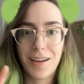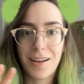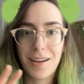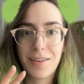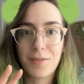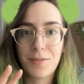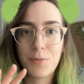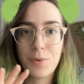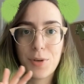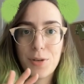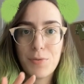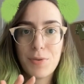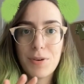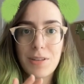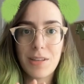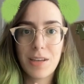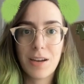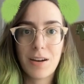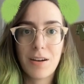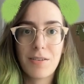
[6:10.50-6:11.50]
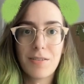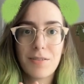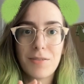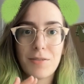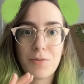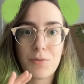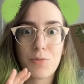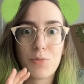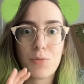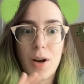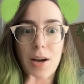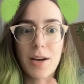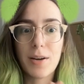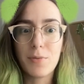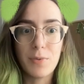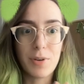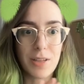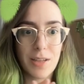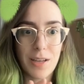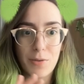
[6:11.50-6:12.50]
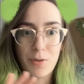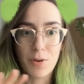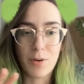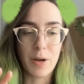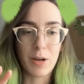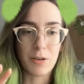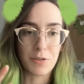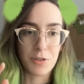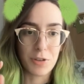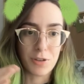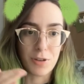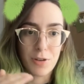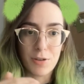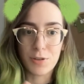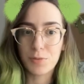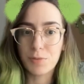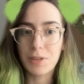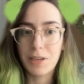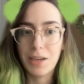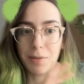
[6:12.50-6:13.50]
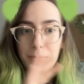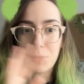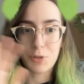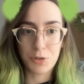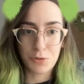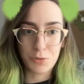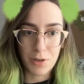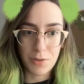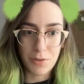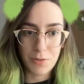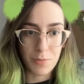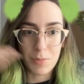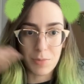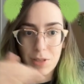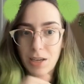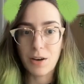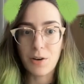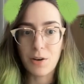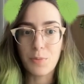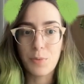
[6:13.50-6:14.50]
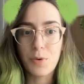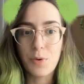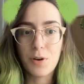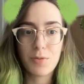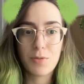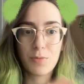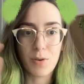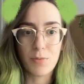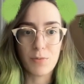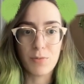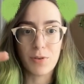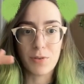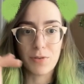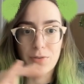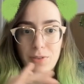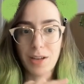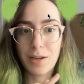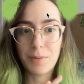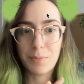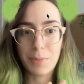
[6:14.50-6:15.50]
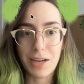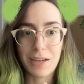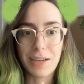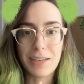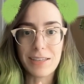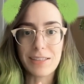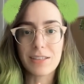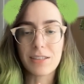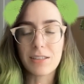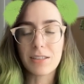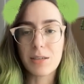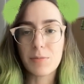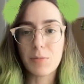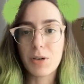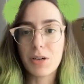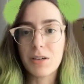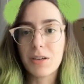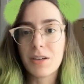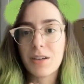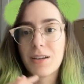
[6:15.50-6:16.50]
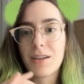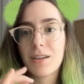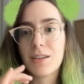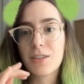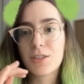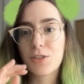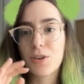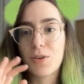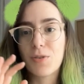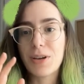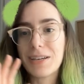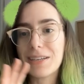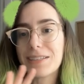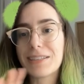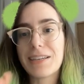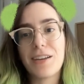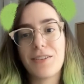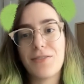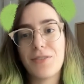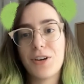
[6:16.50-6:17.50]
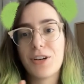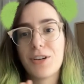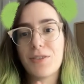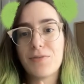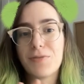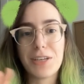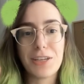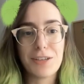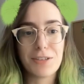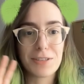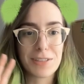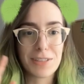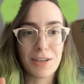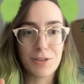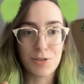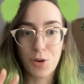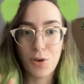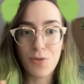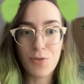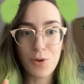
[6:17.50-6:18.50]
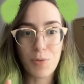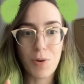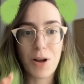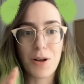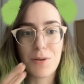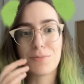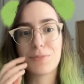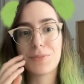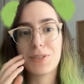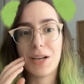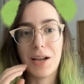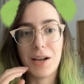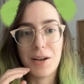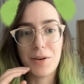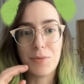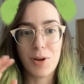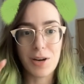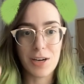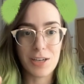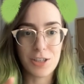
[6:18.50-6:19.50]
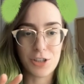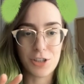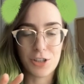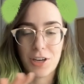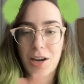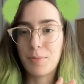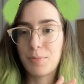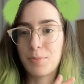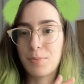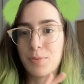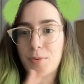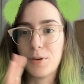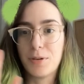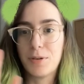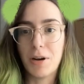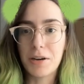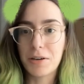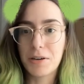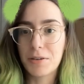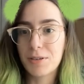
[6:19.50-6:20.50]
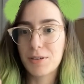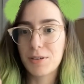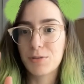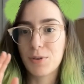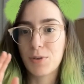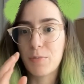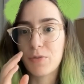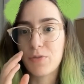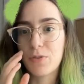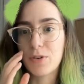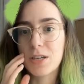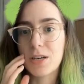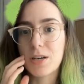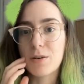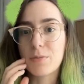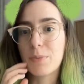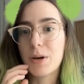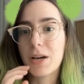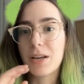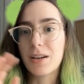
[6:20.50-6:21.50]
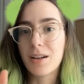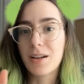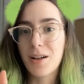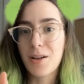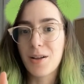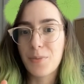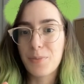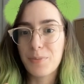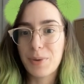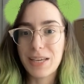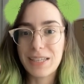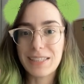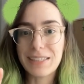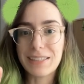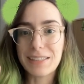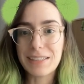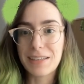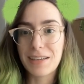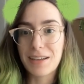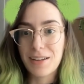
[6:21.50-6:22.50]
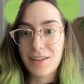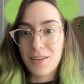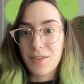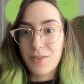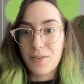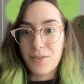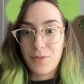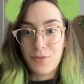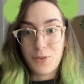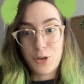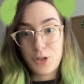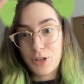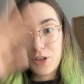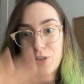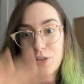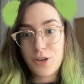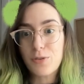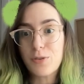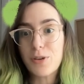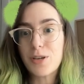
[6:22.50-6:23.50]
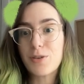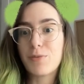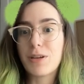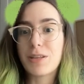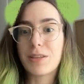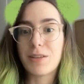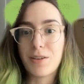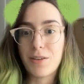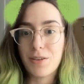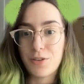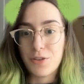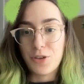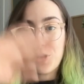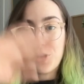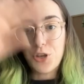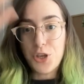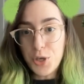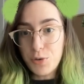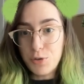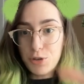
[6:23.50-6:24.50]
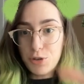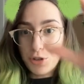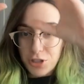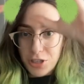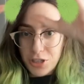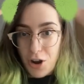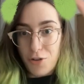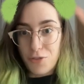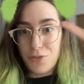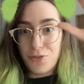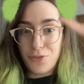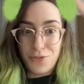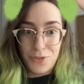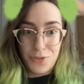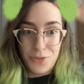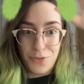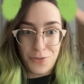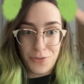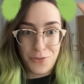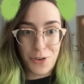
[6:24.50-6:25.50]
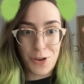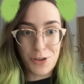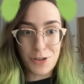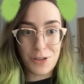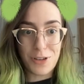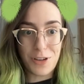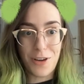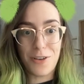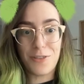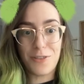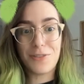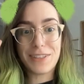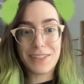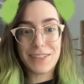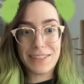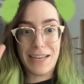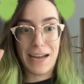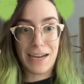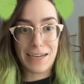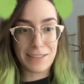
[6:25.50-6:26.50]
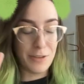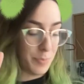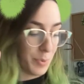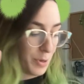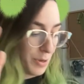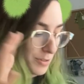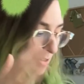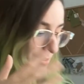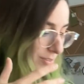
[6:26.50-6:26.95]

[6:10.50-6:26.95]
We were there right when they were about to close. We came straight from the airport when we were flying back into Lima. So I didn't take very good videos because I was overwhelmed. I wanted to shop. We were hungry. It was right before dinner. But basically, first thing you're greeted with, huge shelf full of stacks of balls of